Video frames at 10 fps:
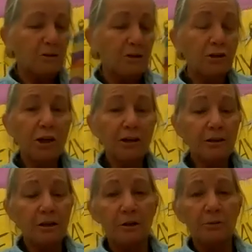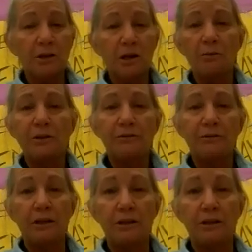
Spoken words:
The chess club was always fun